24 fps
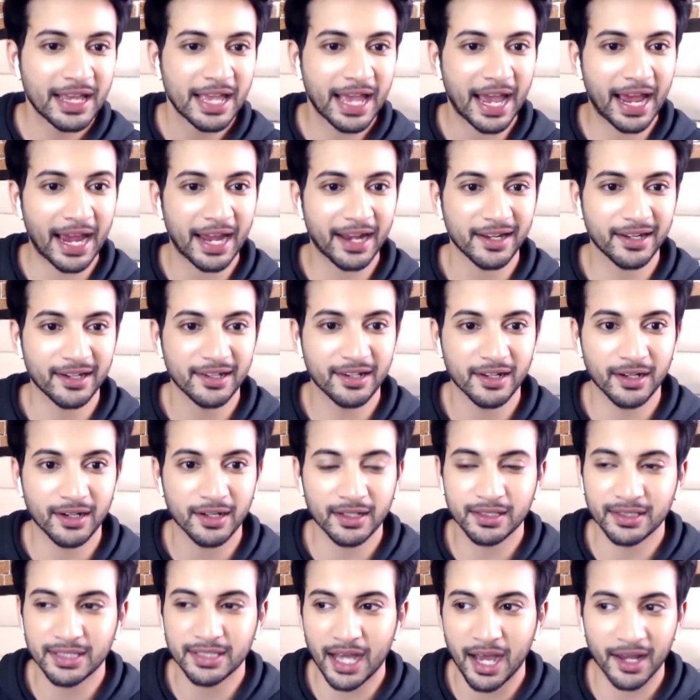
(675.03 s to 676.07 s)
And
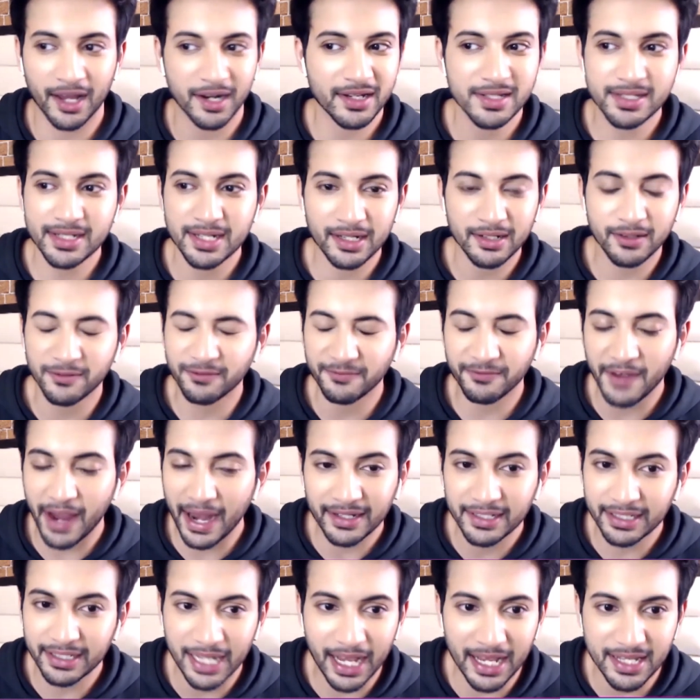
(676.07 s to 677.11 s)
Dhara's done a
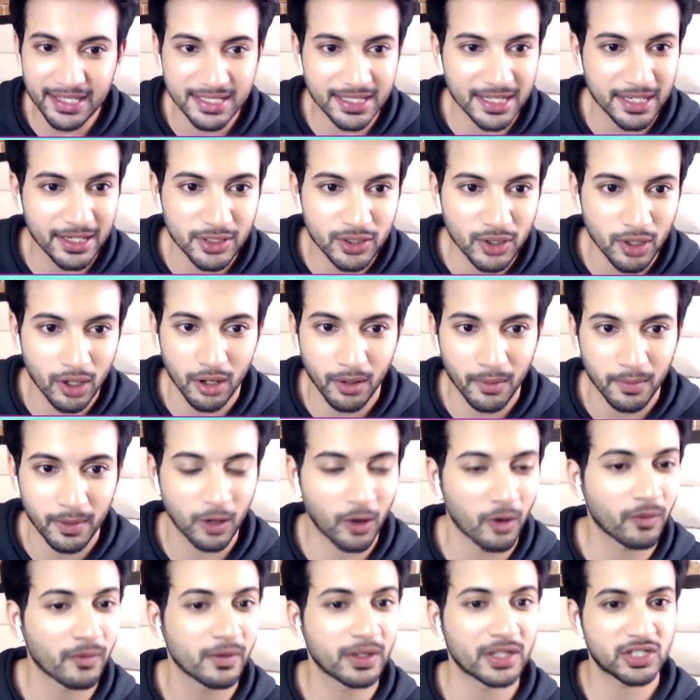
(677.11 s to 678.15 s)
fantastic job
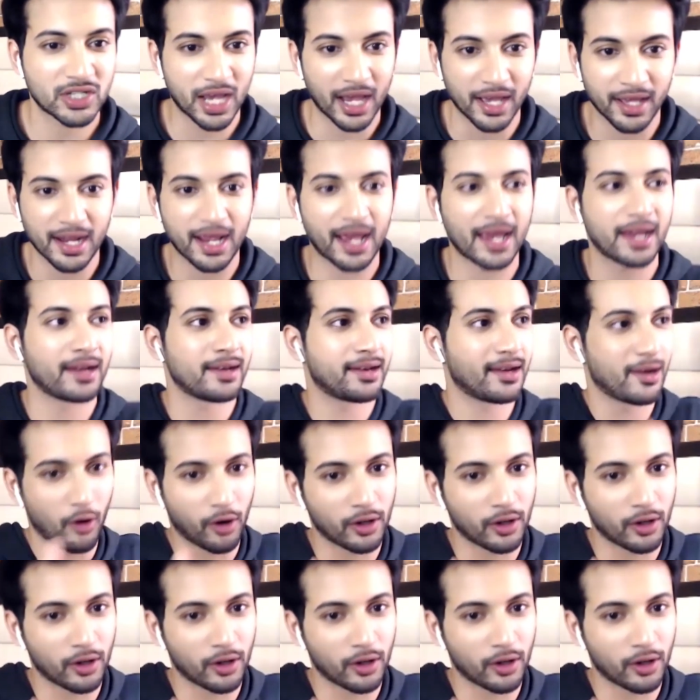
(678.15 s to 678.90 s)
along with Shaira and